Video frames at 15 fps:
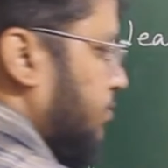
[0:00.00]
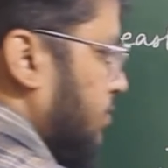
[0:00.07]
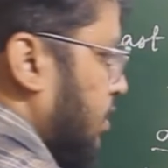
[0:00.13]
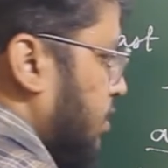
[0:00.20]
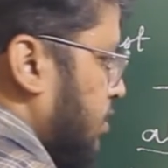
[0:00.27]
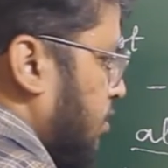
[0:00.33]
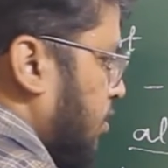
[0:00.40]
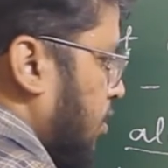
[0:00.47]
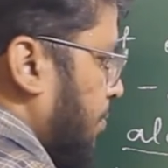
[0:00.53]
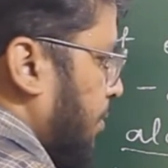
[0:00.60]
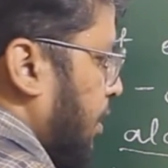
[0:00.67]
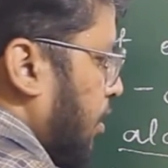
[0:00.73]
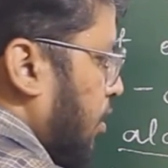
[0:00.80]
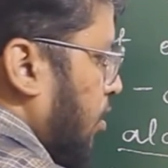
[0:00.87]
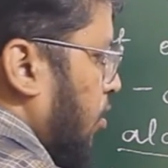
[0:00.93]
This
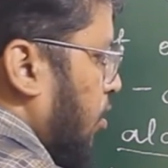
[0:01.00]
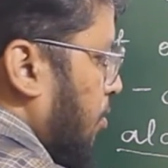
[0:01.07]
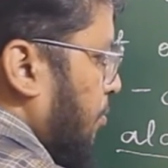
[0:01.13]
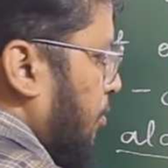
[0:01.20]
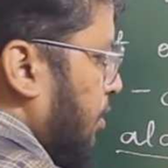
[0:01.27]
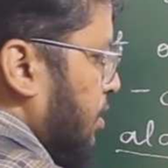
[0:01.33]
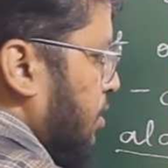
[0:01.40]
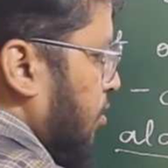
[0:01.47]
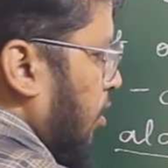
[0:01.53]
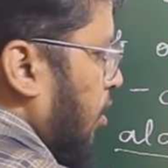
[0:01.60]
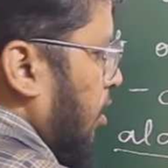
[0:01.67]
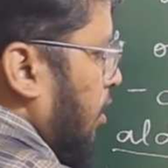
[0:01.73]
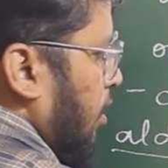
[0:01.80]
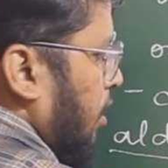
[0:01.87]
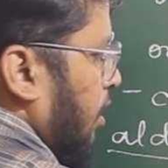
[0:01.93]
particular compound is
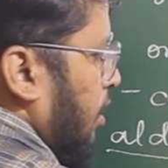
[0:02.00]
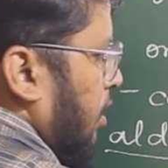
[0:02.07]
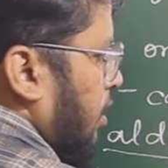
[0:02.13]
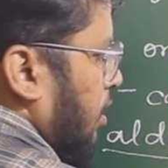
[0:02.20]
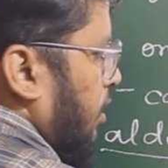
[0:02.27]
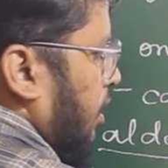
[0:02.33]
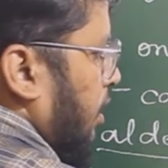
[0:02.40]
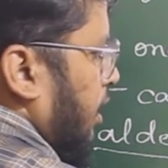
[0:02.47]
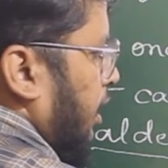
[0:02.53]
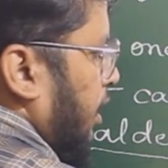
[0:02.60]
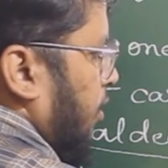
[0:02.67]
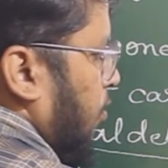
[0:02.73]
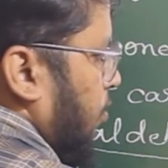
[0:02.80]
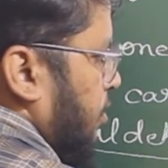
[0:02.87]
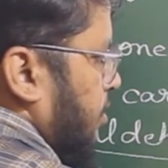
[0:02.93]
called the
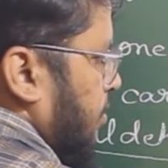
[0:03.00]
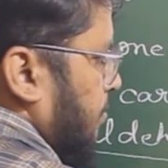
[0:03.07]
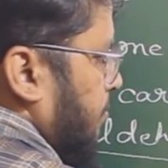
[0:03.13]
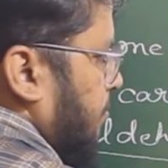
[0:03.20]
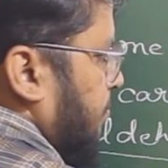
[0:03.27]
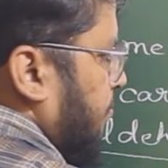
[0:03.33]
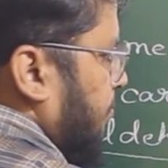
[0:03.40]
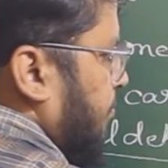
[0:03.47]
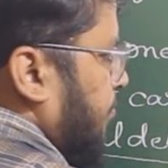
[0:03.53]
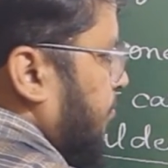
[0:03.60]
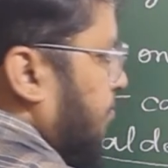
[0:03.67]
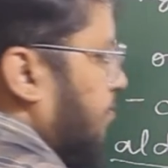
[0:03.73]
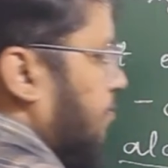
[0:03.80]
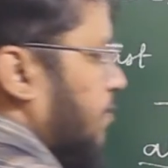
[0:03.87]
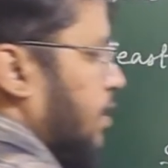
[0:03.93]
ketones.
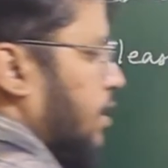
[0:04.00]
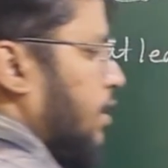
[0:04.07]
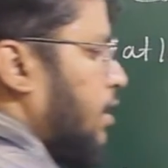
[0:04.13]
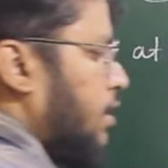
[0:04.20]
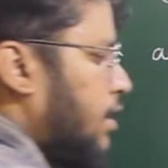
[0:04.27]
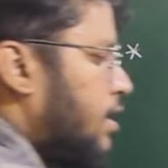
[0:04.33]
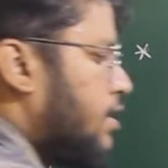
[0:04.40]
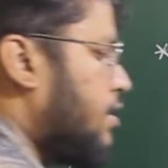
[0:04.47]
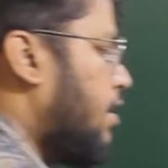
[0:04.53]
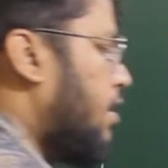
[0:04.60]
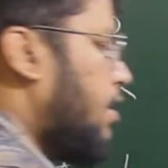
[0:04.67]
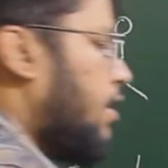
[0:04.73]
That is,